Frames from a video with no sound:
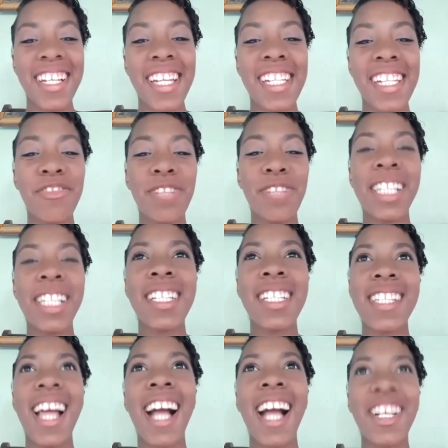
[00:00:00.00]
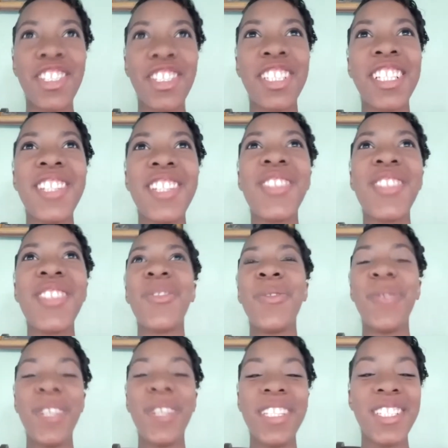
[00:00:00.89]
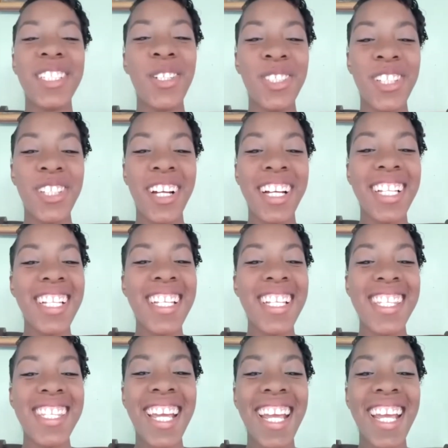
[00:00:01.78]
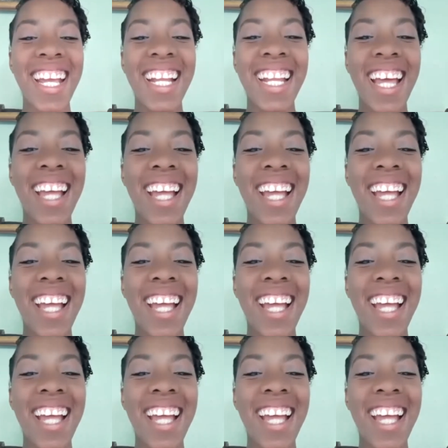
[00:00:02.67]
this actually is true what Chucky is saying,